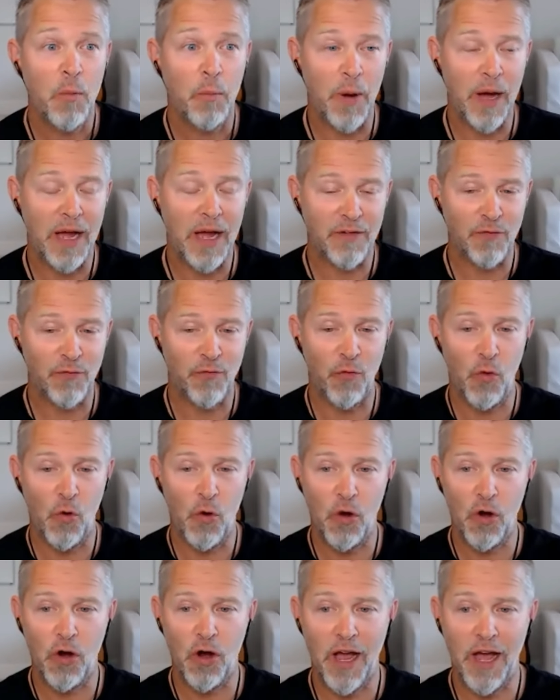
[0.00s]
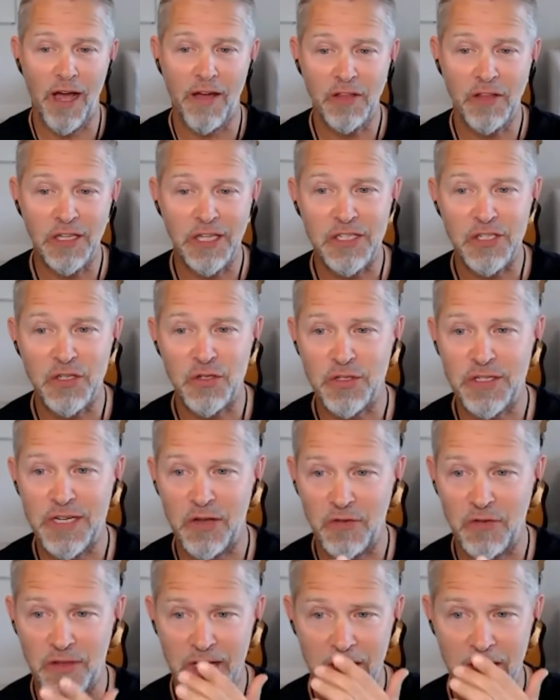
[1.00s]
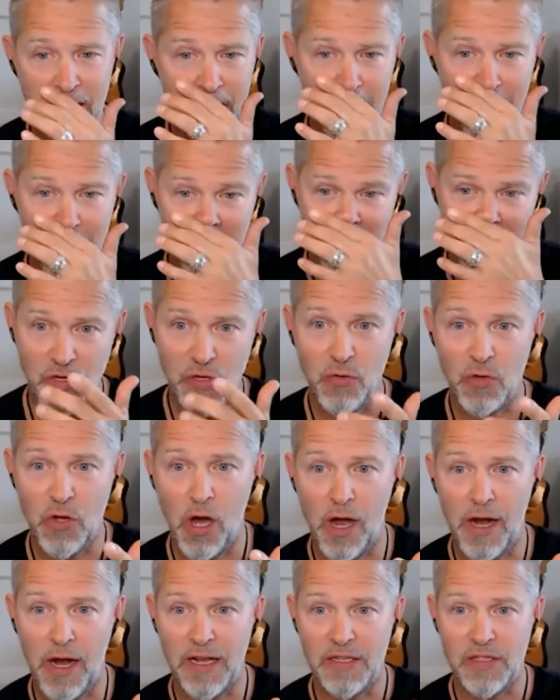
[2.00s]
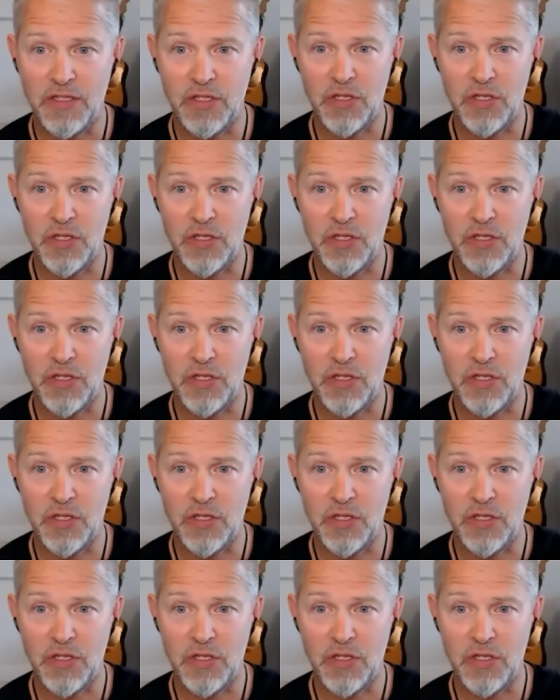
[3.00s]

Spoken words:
But for the listeners out there, you got it.